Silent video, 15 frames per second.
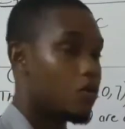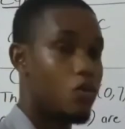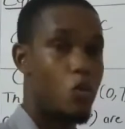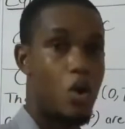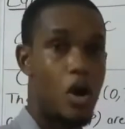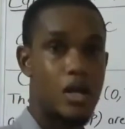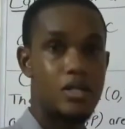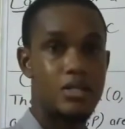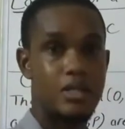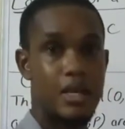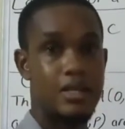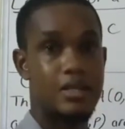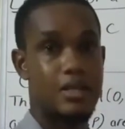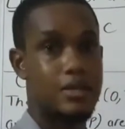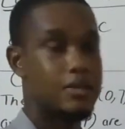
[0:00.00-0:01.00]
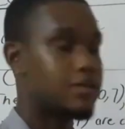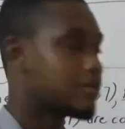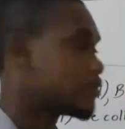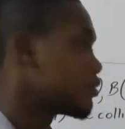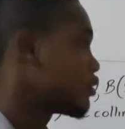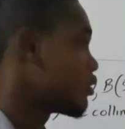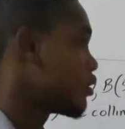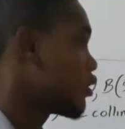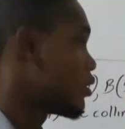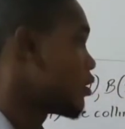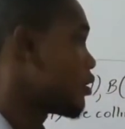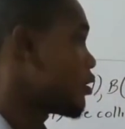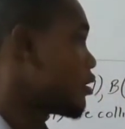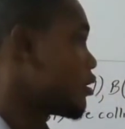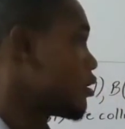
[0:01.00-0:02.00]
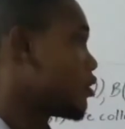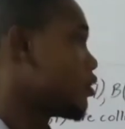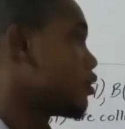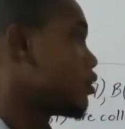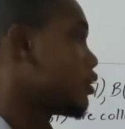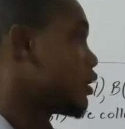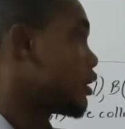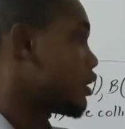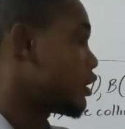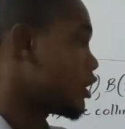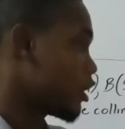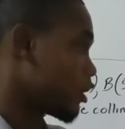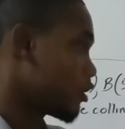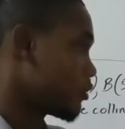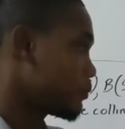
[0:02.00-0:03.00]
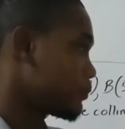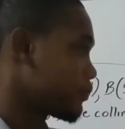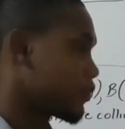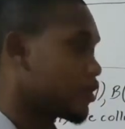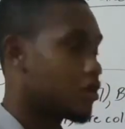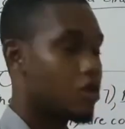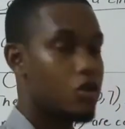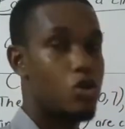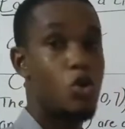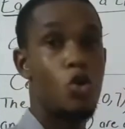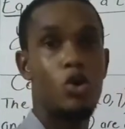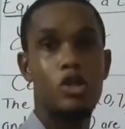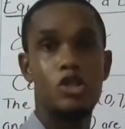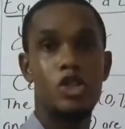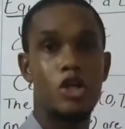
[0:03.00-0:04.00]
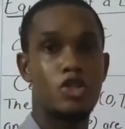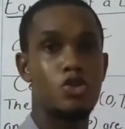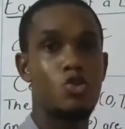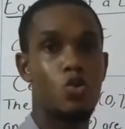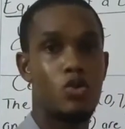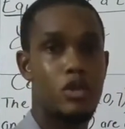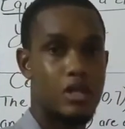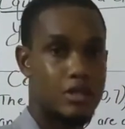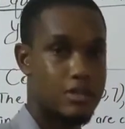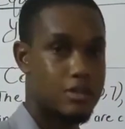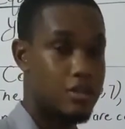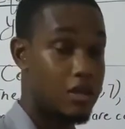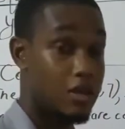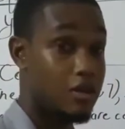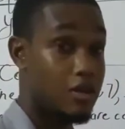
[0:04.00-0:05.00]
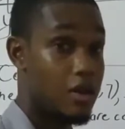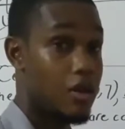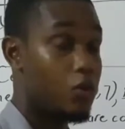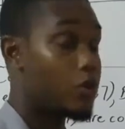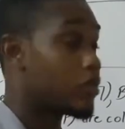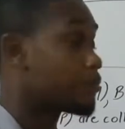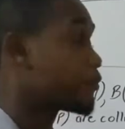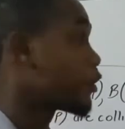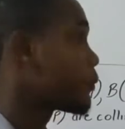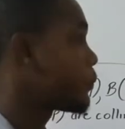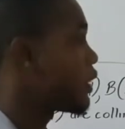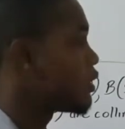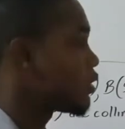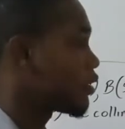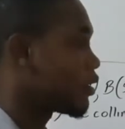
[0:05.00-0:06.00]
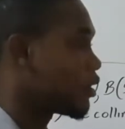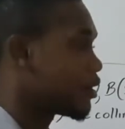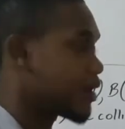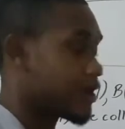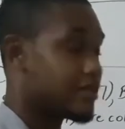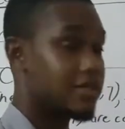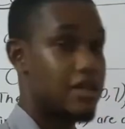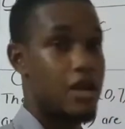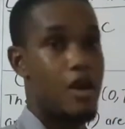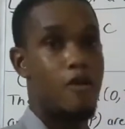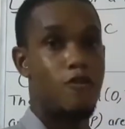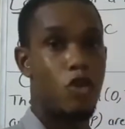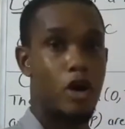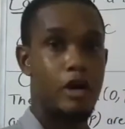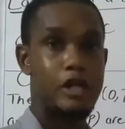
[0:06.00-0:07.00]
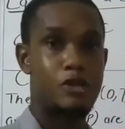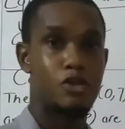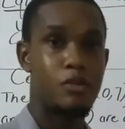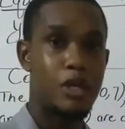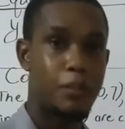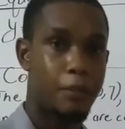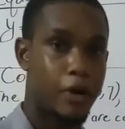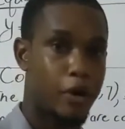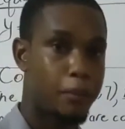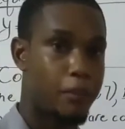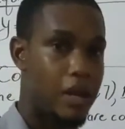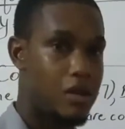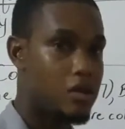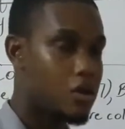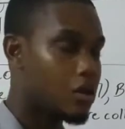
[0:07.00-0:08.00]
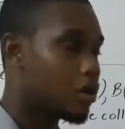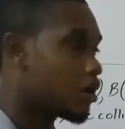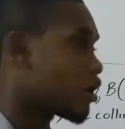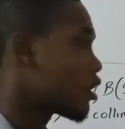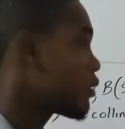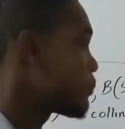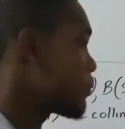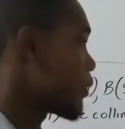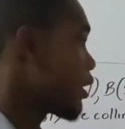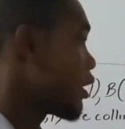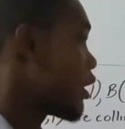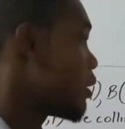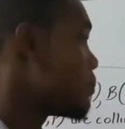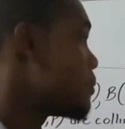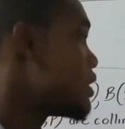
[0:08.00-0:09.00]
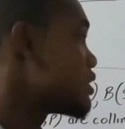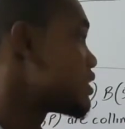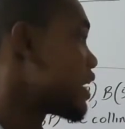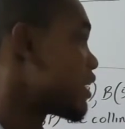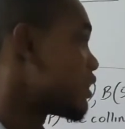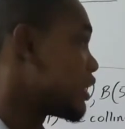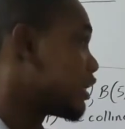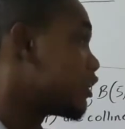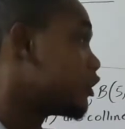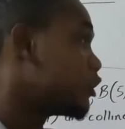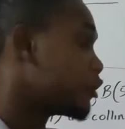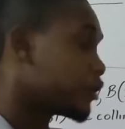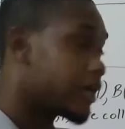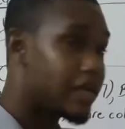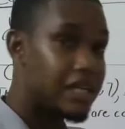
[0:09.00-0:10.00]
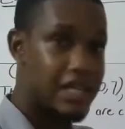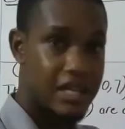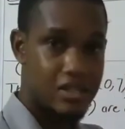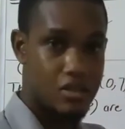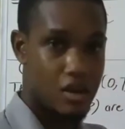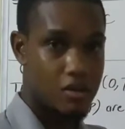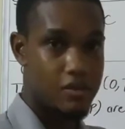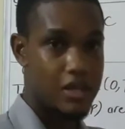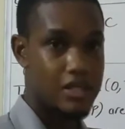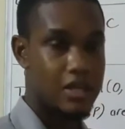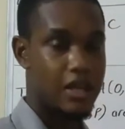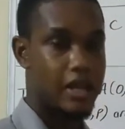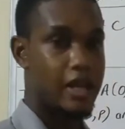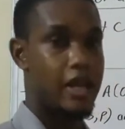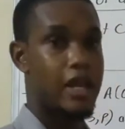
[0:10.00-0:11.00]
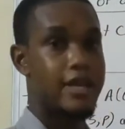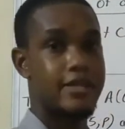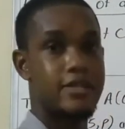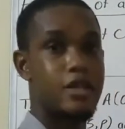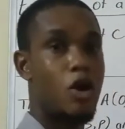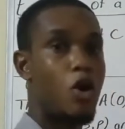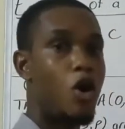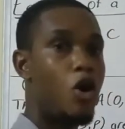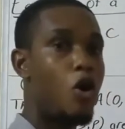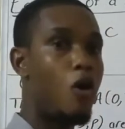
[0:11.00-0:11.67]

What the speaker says: once it is here, you will just do this thing with perpendicular lines. For it to be perpendicular, it means that the gradient of it is the